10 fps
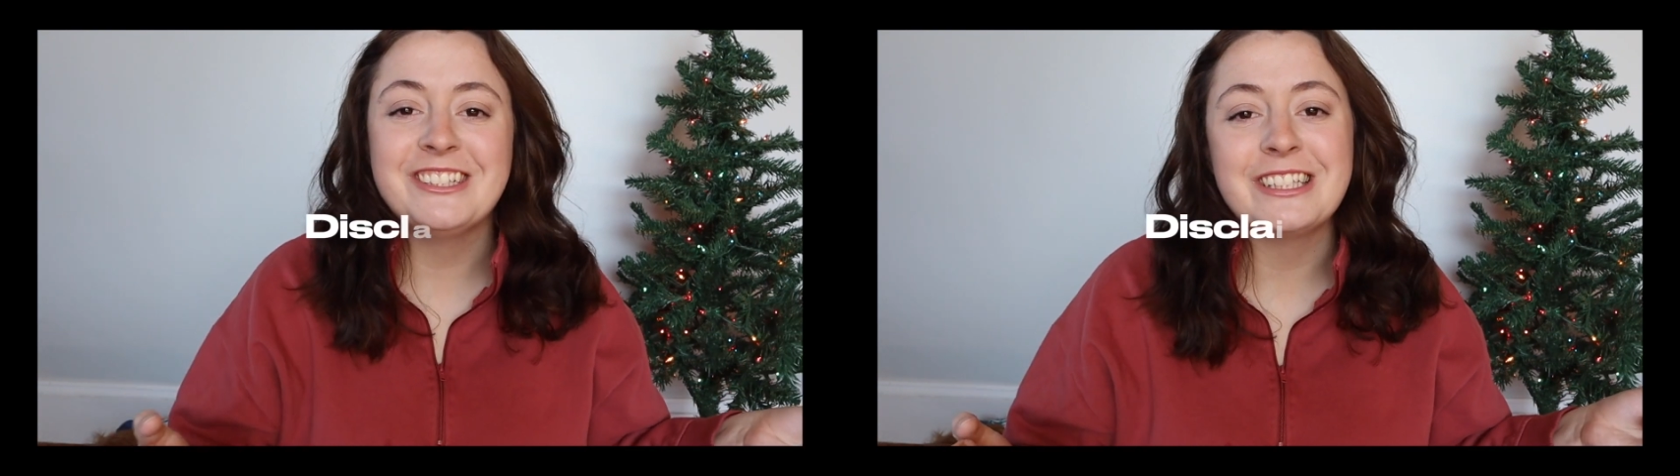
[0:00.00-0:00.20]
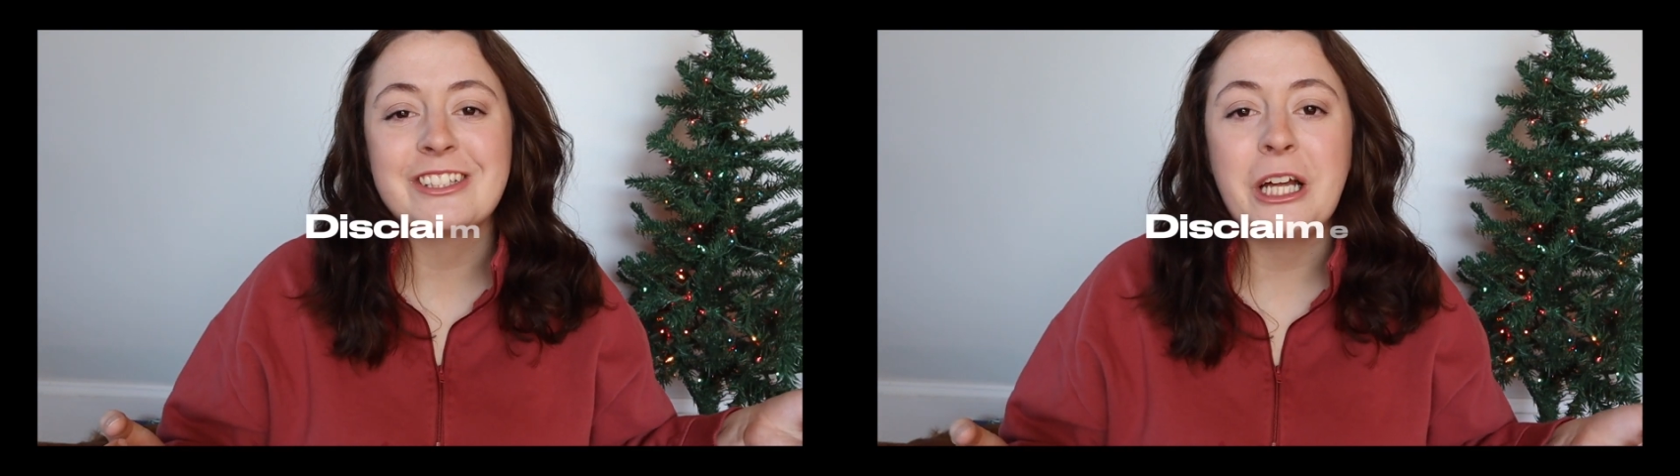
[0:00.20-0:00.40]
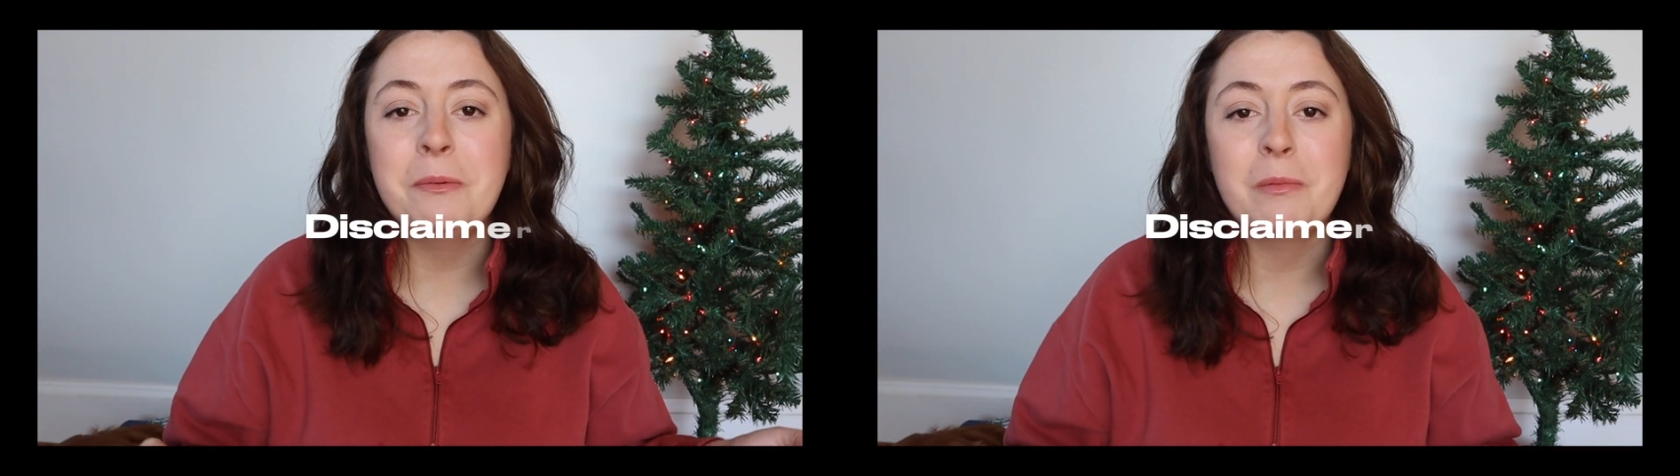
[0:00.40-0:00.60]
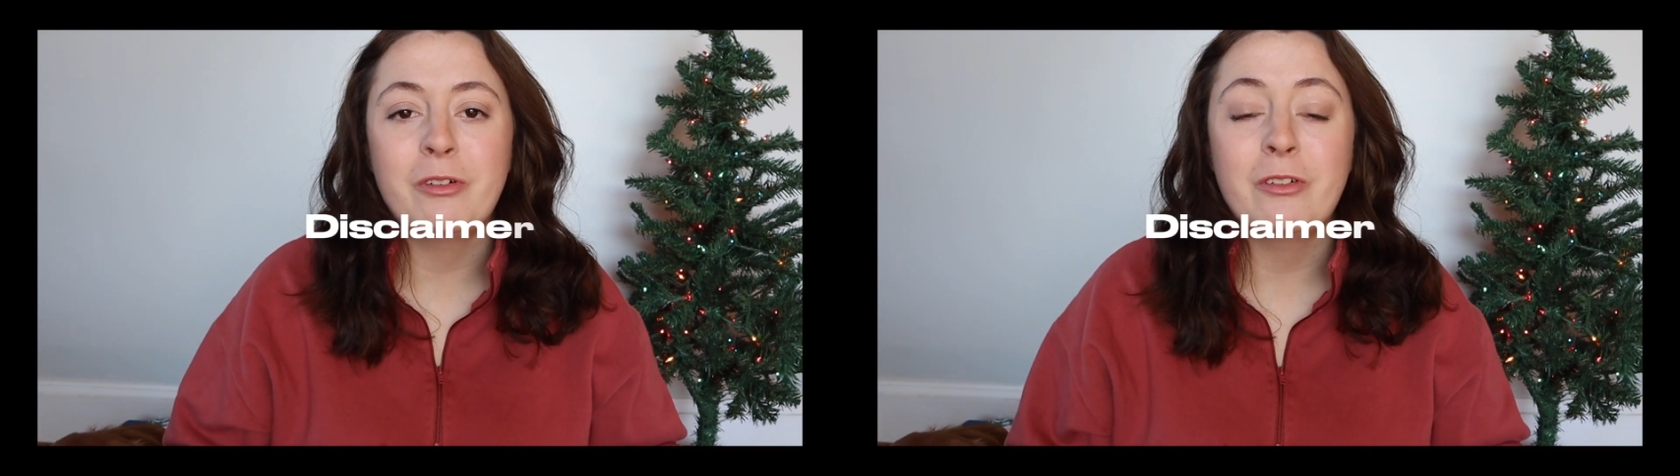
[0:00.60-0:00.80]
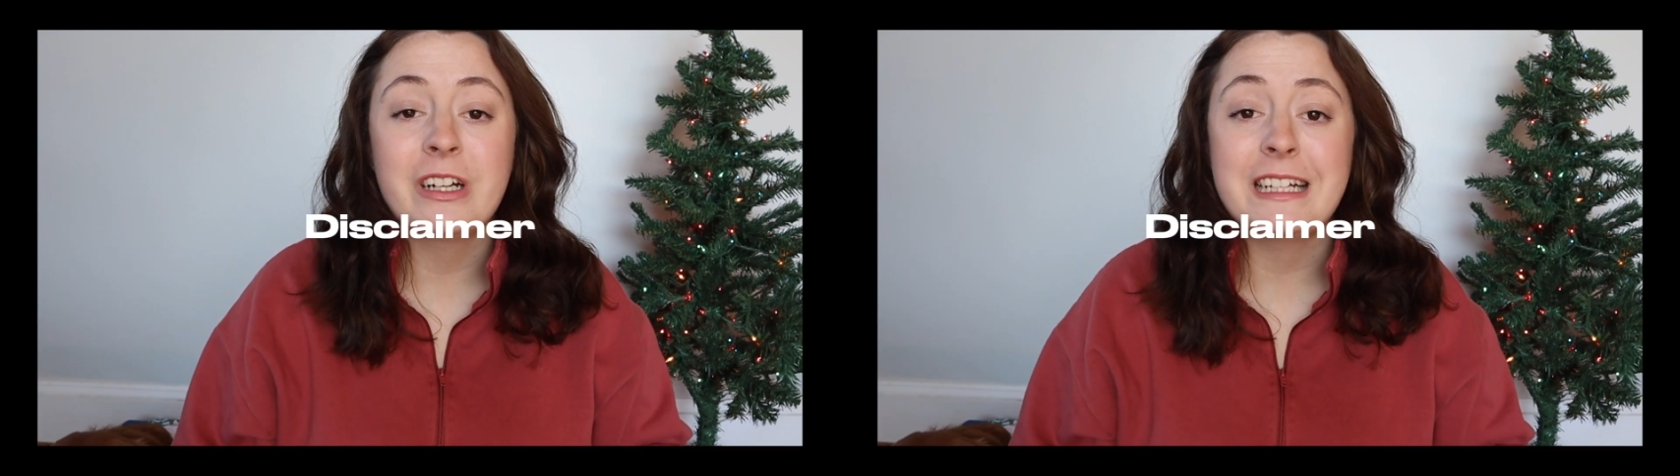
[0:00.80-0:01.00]
disclaimer
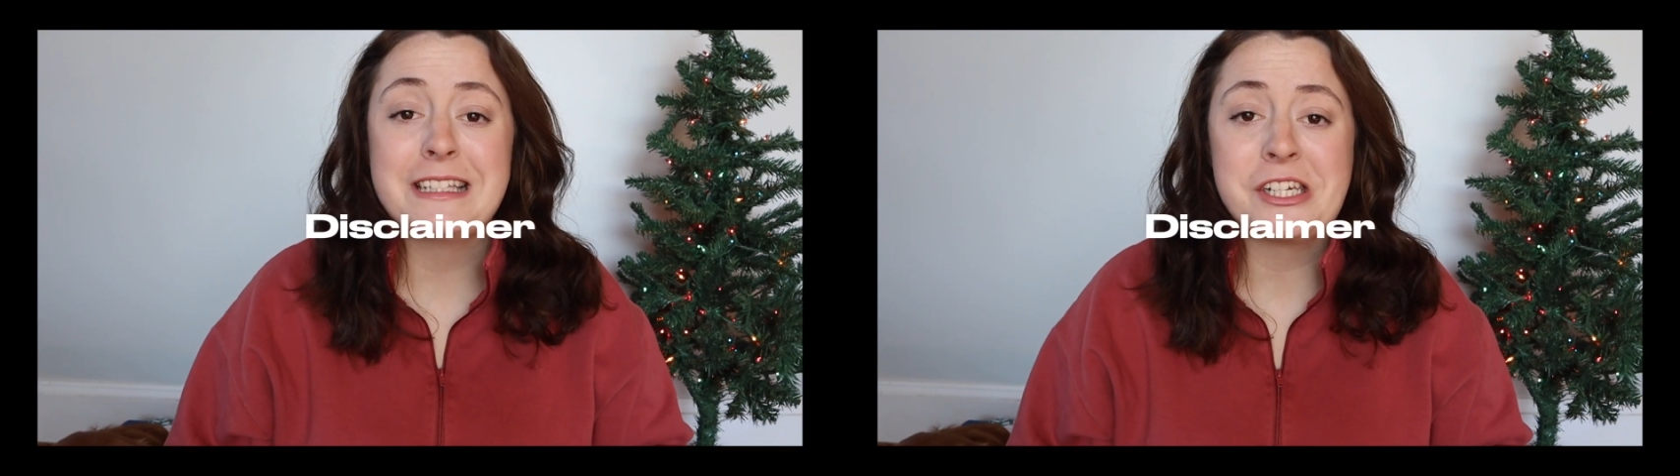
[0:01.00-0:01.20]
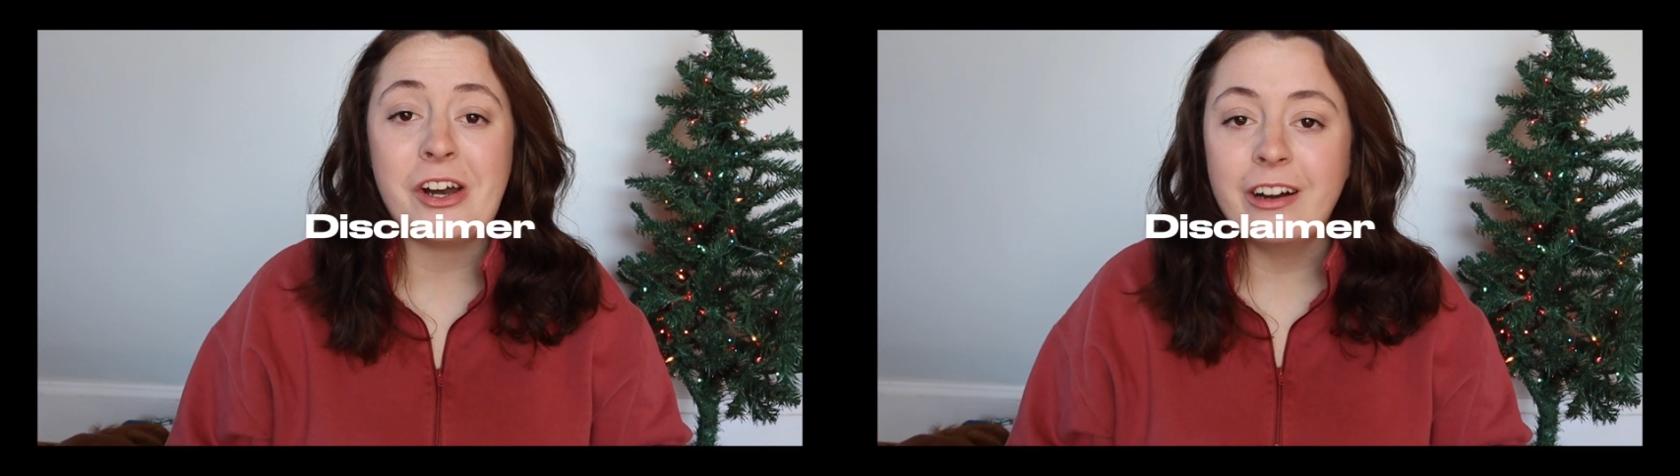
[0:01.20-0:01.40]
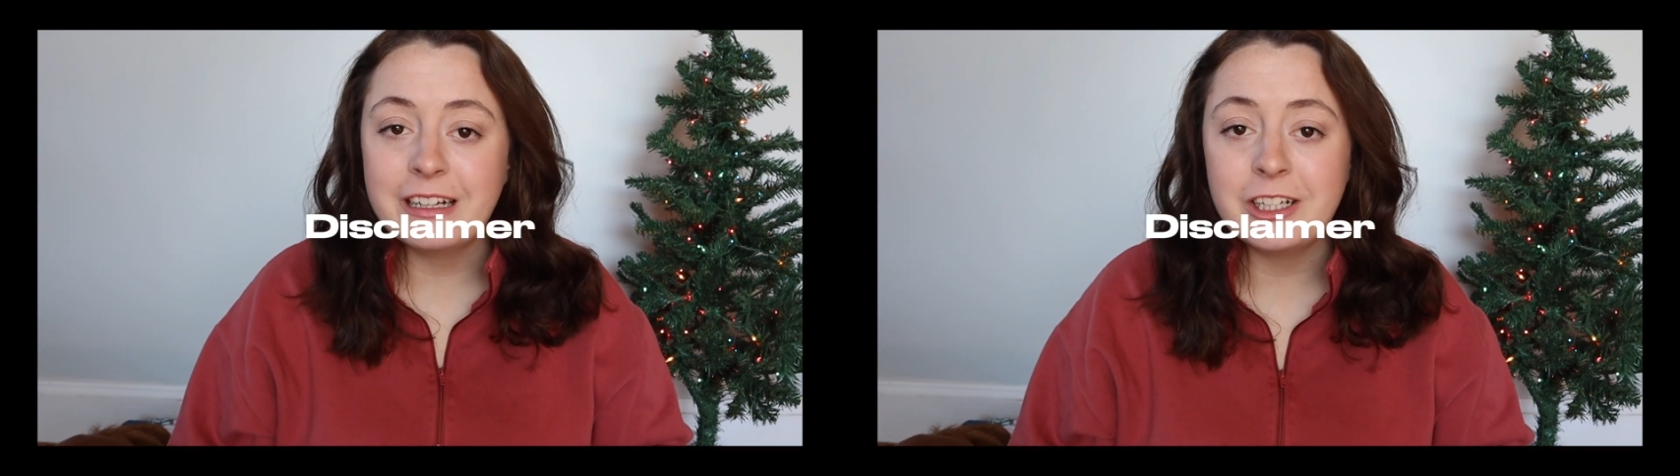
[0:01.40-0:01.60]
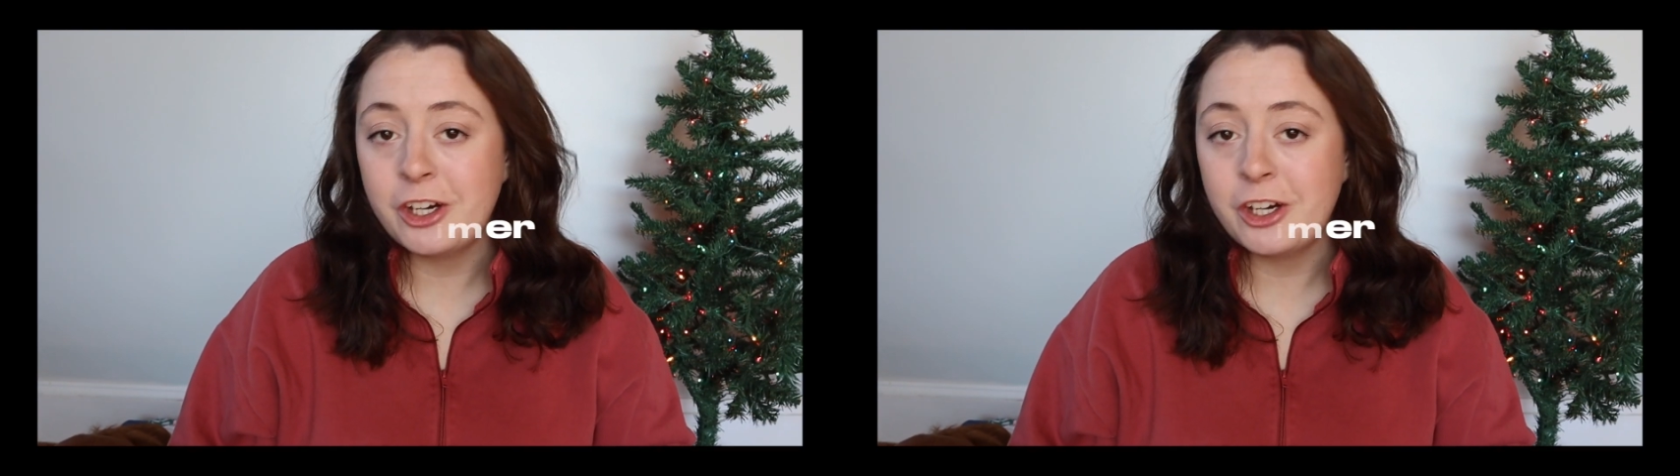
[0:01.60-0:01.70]
before we get started.